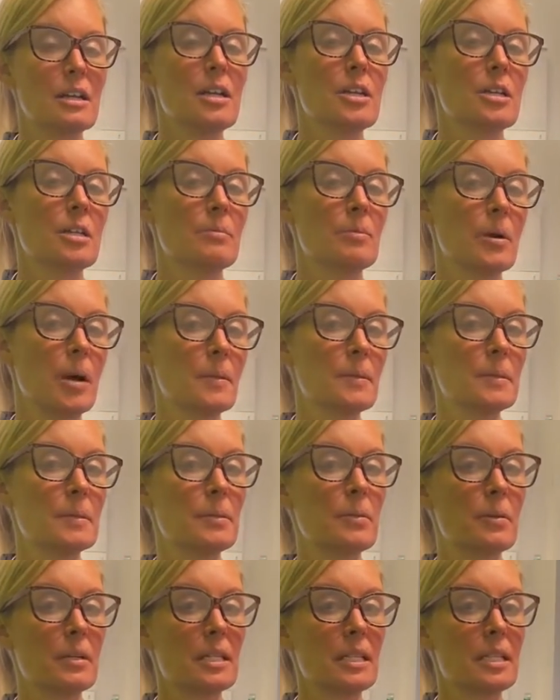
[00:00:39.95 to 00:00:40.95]
you probably
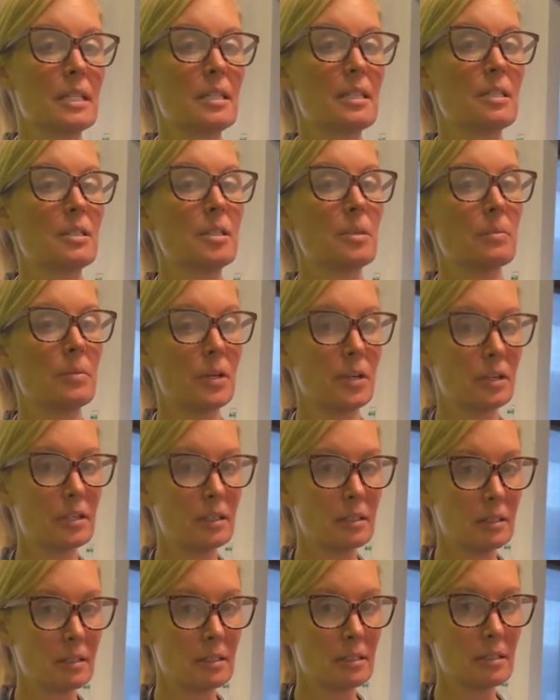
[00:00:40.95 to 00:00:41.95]
want to get the
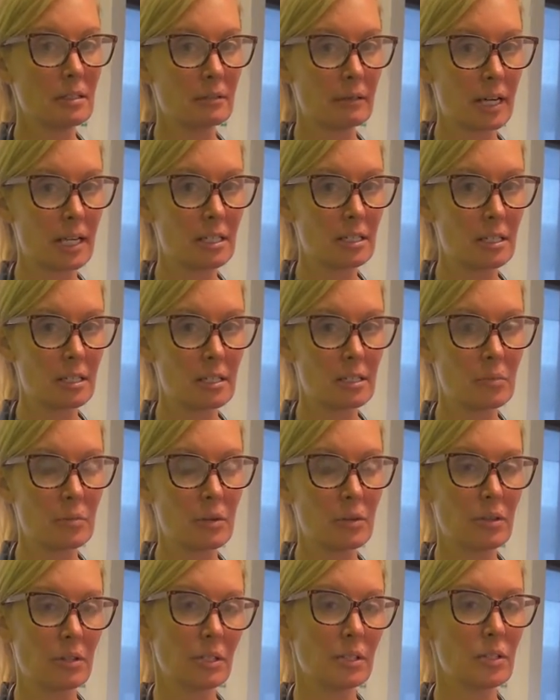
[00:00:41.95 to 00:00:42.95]
tuberculin syringes
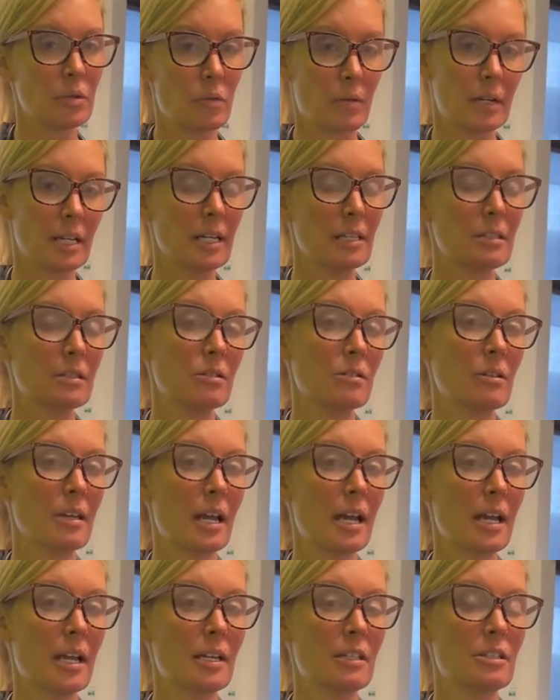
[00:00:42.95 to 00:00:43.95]
with a 22
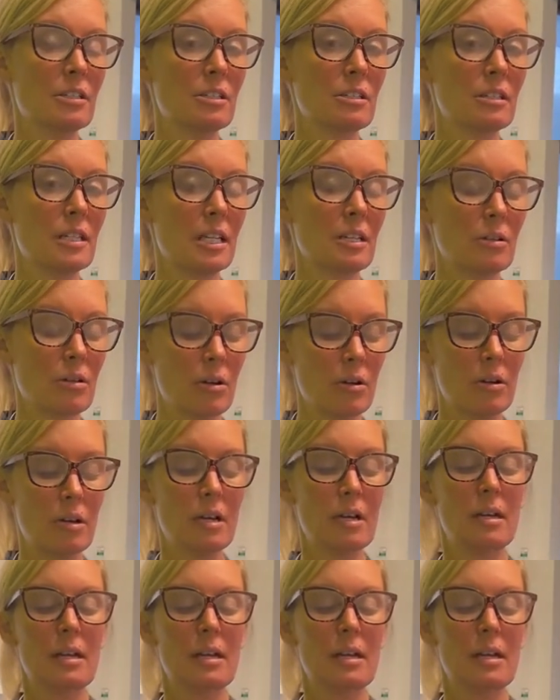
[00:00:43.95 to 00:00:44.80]
gauge needle.